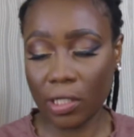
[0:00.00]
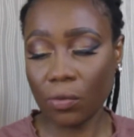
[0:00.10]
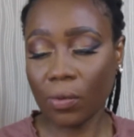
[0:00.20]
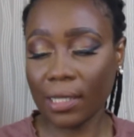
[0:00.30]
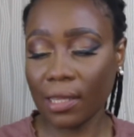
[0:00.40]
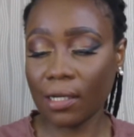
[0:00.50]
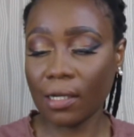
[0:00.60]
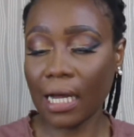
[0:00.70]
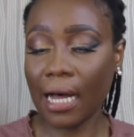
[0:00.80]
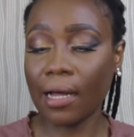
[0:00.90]
want
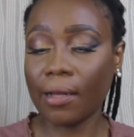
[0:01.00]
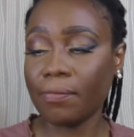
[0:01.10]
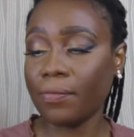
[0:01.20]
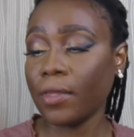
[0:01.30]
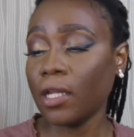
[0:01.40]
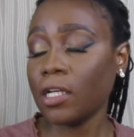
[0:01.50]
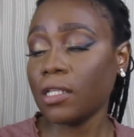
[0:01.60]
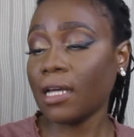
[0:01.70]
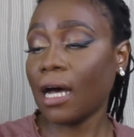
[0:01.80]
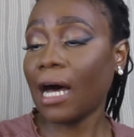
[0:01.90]
the
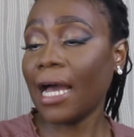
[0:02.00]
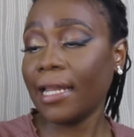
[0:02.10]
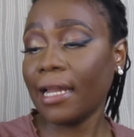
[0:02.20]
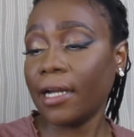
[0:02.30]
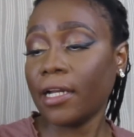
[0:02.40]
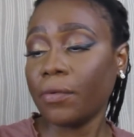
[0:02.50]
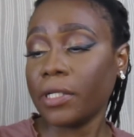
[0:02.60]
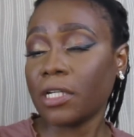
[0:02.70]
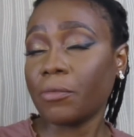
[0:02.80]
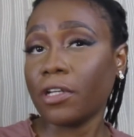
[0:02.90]
eyeliner,
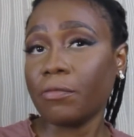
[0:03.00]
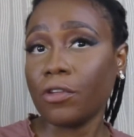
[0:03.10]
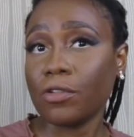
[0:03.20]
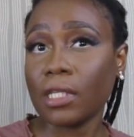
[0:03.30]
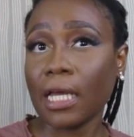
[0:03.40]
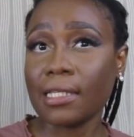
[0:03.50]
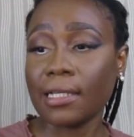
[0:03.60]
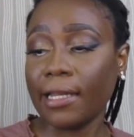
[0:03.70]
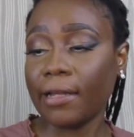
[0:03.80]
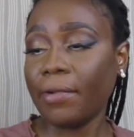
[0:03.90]
which I'm going to be using as
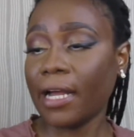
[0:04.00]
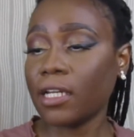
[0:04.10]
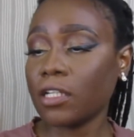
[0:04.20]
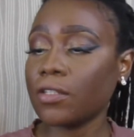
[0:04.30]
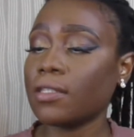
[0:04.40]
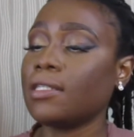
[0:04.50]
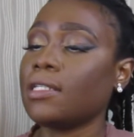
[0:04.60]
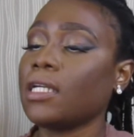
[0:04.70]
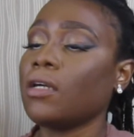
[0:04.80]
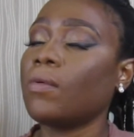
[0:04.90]
a lip liner, to
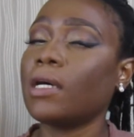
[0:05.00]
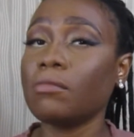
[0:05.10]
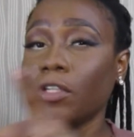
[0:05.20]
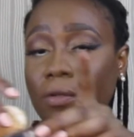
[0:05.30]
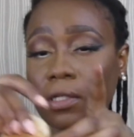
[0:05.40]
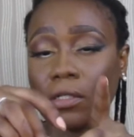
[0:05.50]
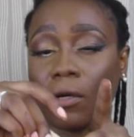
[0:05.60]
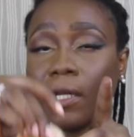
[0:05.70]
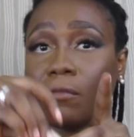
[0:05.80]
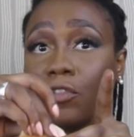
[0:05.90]
stick. What I'm doing
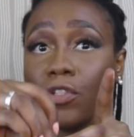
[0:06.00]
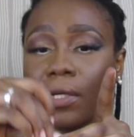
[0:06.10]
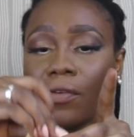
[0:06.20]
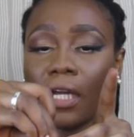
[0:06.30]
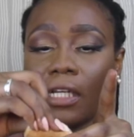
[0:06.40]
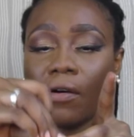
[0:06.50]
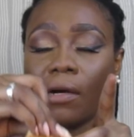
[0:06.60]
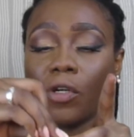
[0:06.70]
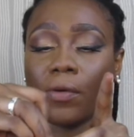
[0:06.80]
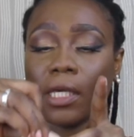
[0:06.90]
right now,
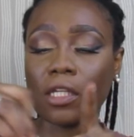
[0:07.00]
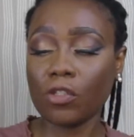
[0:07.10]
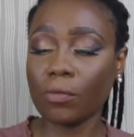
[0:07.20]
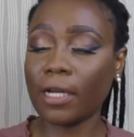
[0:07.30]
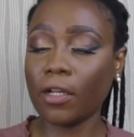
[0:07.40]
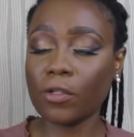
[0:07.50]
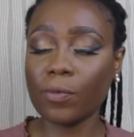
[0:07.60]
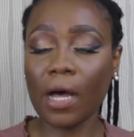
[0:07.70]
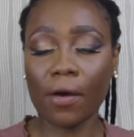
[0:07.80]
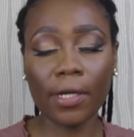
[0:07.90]
I'm going into my
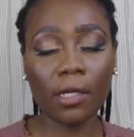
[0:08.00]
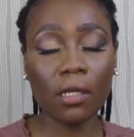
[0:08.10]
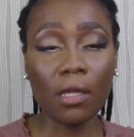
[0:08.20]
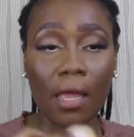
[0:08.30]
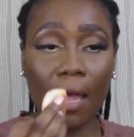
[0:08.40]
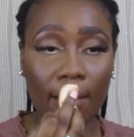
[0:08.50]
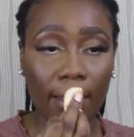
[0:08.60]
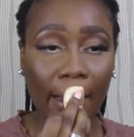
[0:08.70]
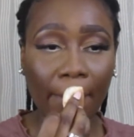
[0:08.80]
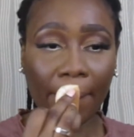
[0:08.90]
loose powder, and
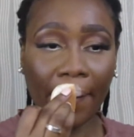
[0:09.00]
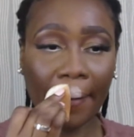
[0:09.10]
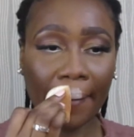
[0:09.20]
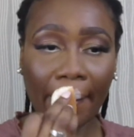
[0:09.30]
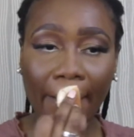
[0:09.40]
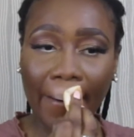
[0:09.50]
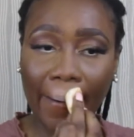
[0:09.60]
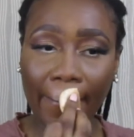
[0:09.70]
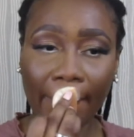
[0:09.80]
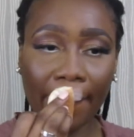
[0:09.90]
then I'm pressing it
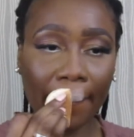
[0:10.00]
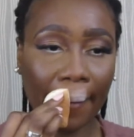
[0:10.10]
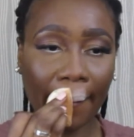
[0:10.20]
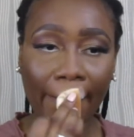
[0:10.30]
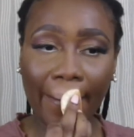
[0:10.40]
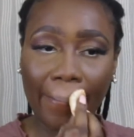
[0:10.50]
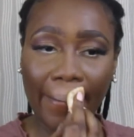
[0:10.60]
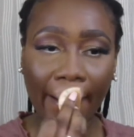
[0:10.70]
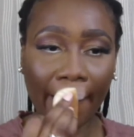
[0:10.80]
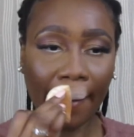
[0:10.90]
onto my cup
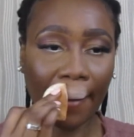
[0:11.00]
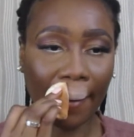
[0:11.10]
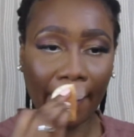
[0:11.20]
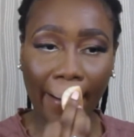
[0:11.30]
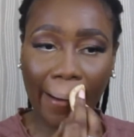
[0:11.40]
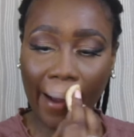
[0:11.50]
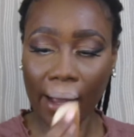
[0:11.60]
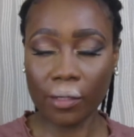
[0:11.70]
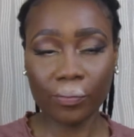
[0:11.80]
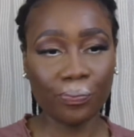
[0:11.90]
lip like
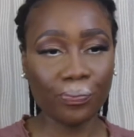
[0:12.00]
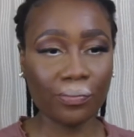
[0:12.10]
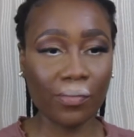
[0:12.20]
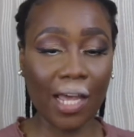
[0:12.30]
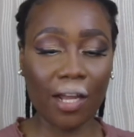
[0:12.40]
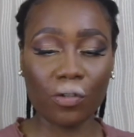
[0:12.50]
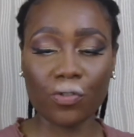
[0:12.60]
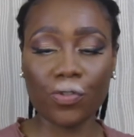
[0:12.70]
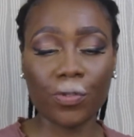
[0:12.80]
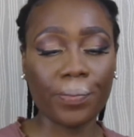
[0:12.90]
that. I look
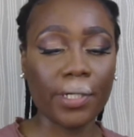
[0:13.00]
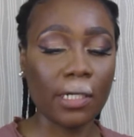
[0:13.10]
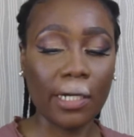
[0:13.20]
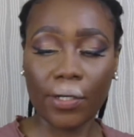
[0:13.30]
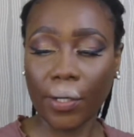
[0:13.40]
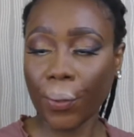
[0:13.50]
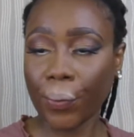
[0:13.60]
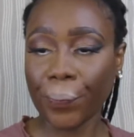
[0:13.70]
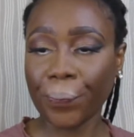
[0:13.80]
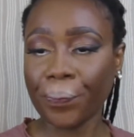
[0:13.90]
stupid, I
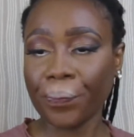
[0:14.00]
know,